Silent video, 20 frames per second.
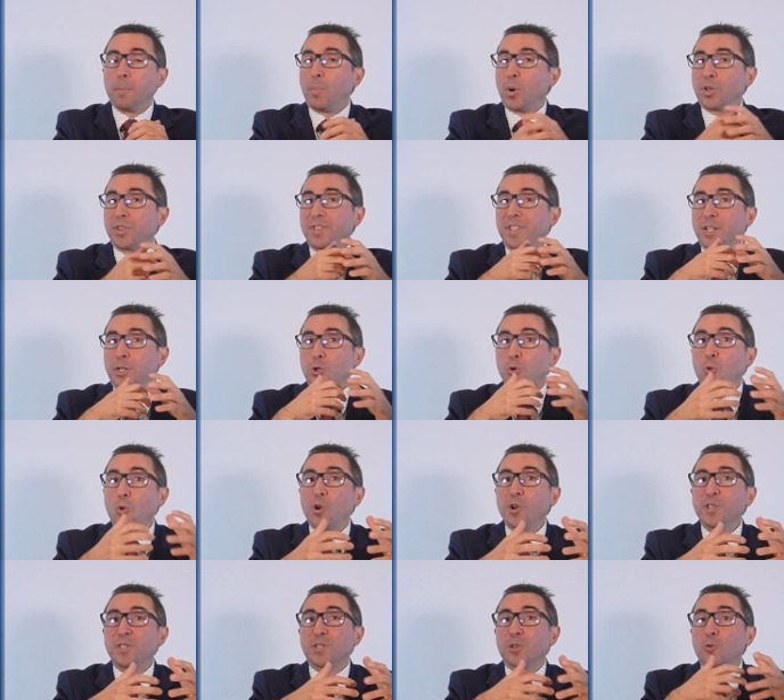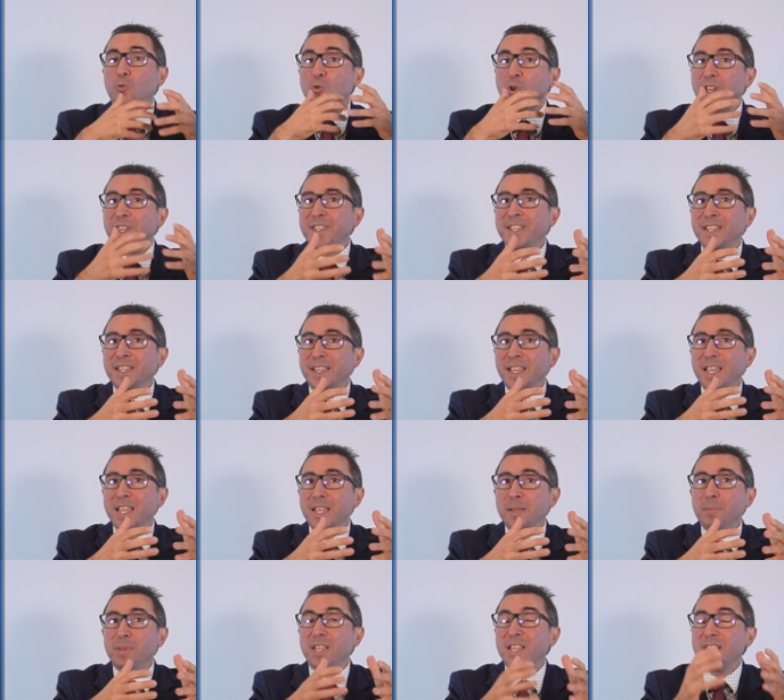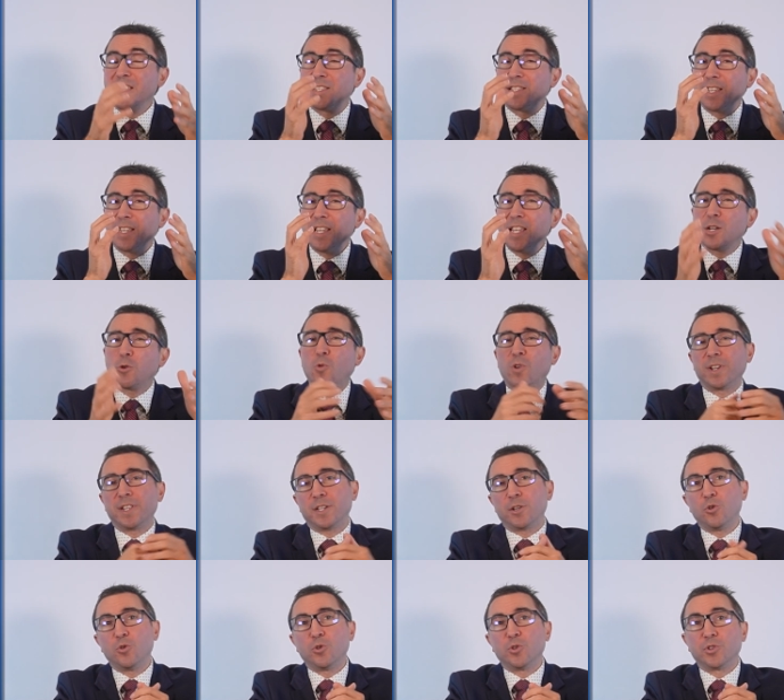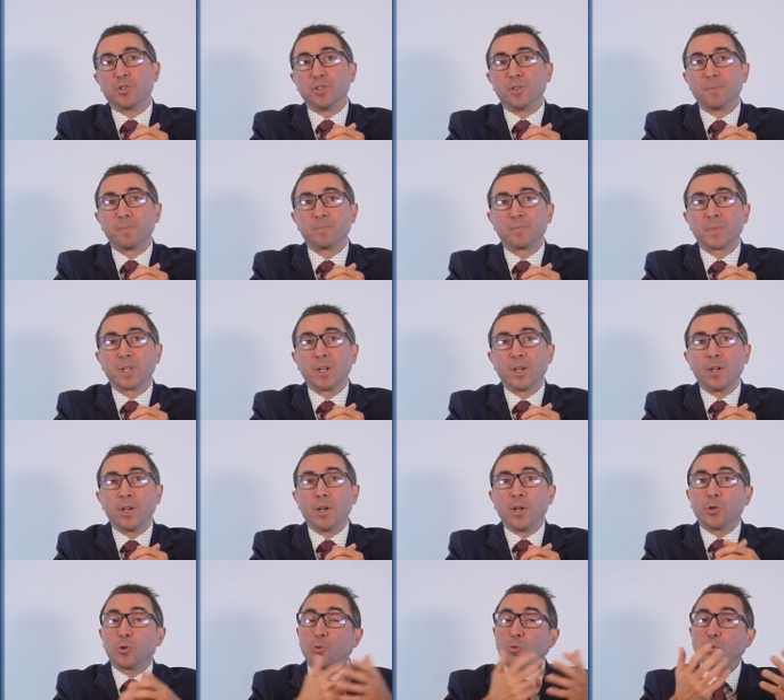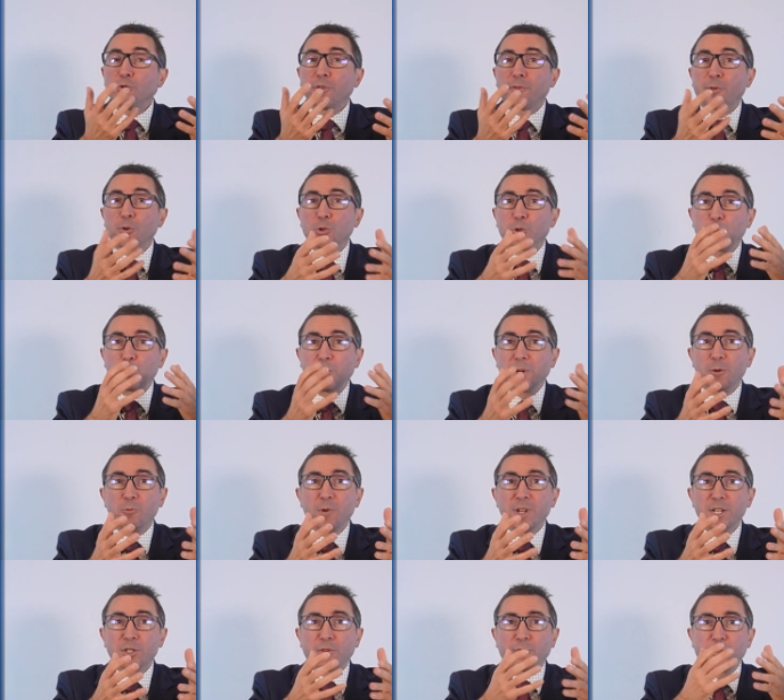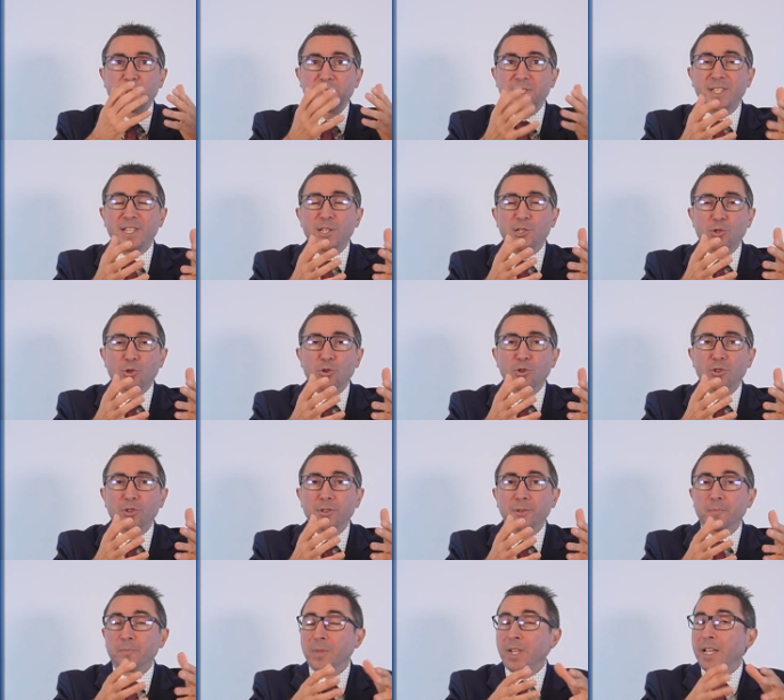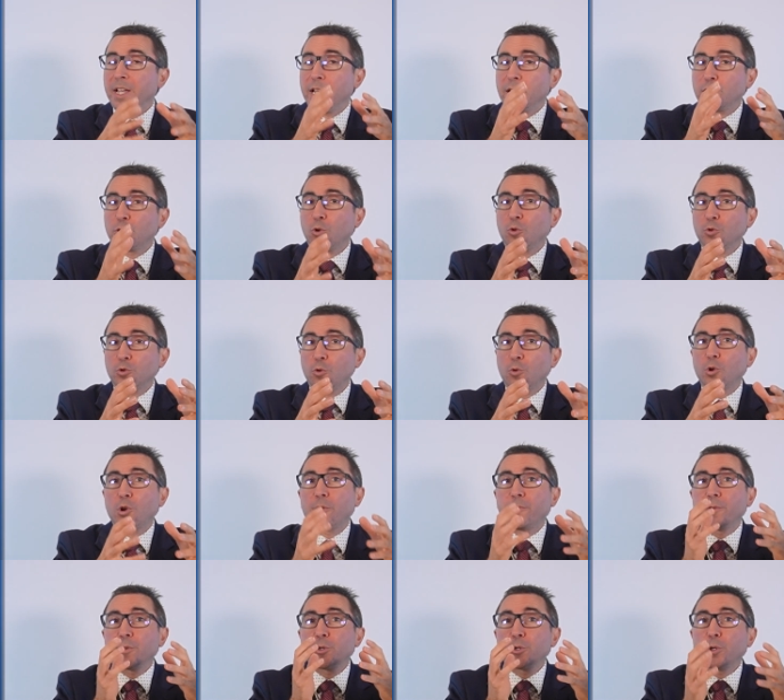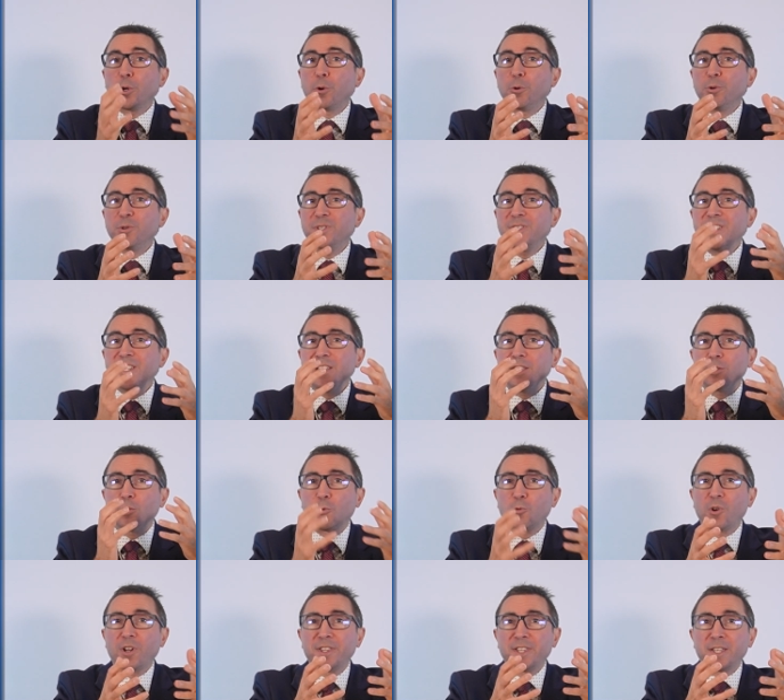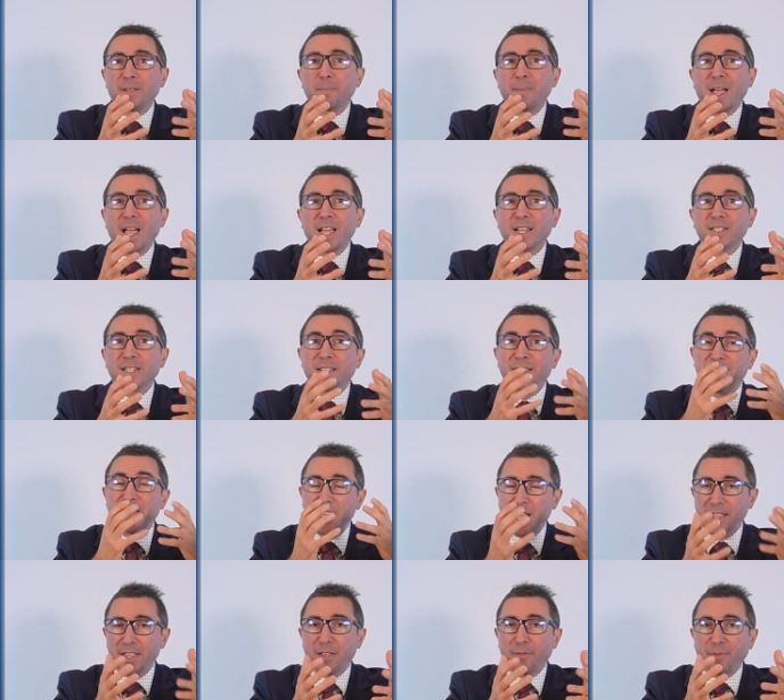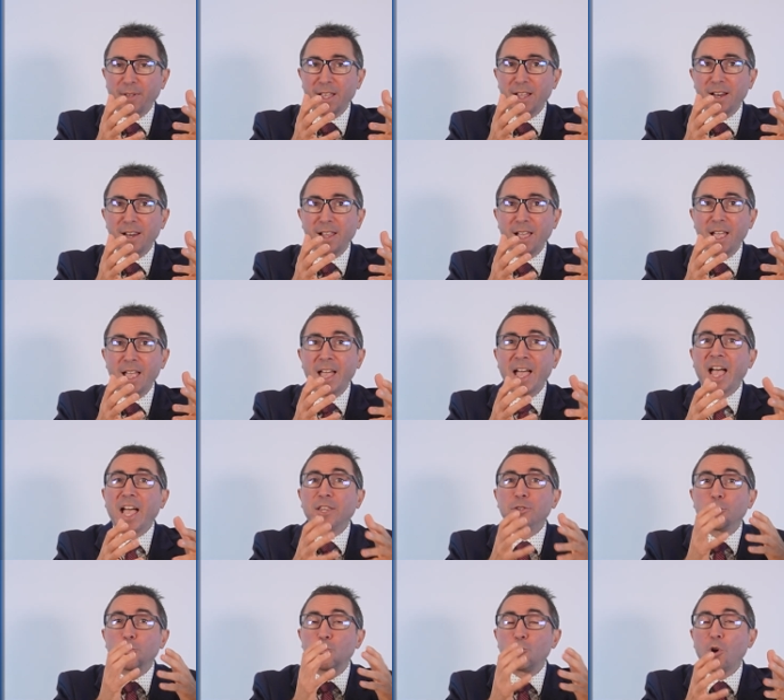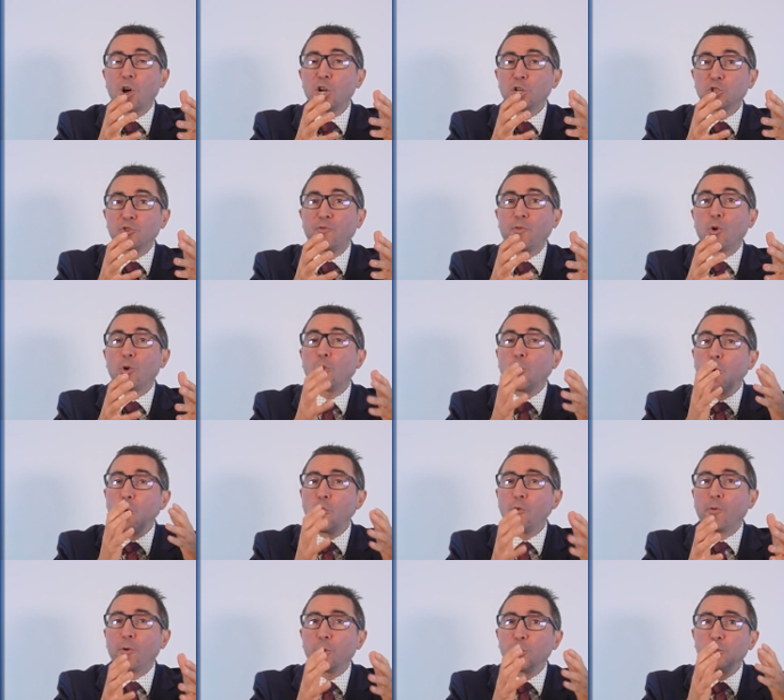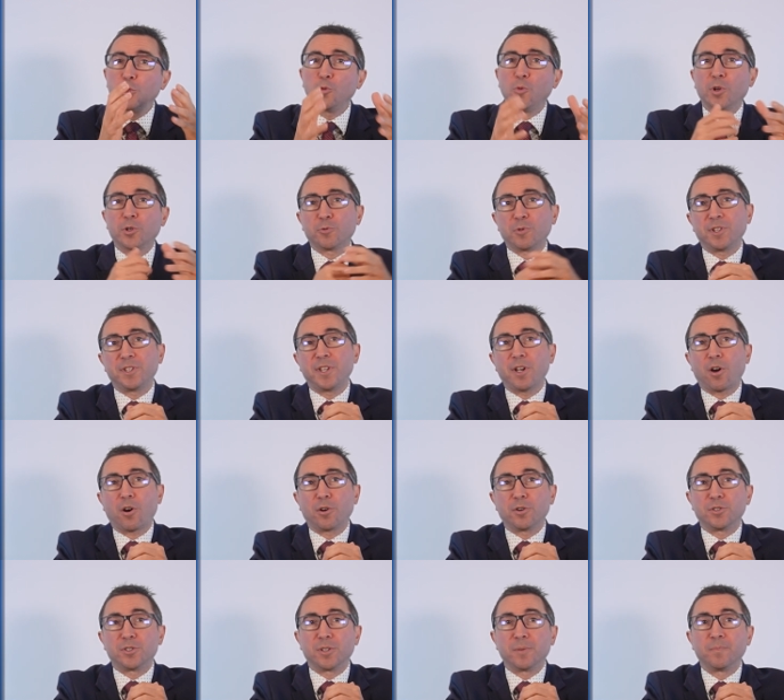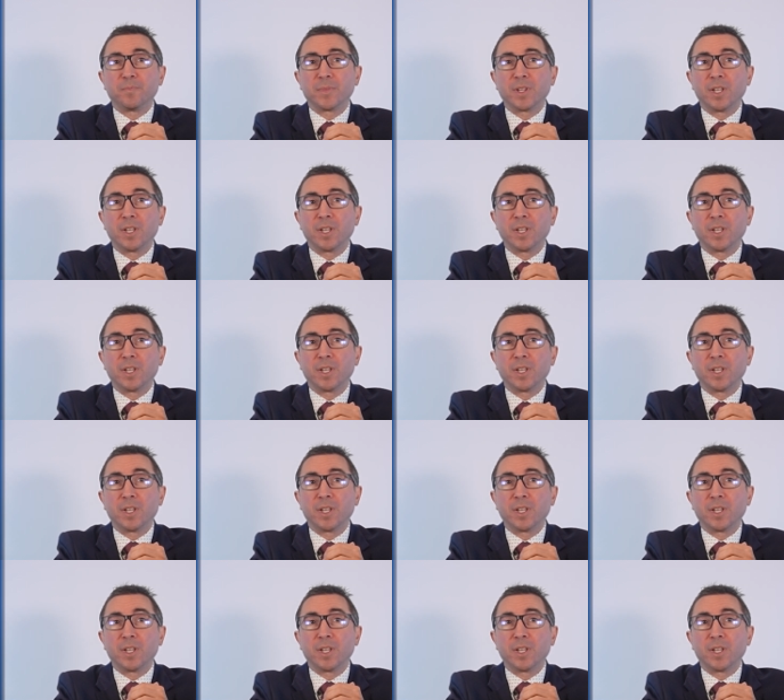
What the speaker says: But Detroit's running game is equally good. Through the first 3 weeks of the season, a total of 13 running backs in the NFL had rushed for over 200 yards.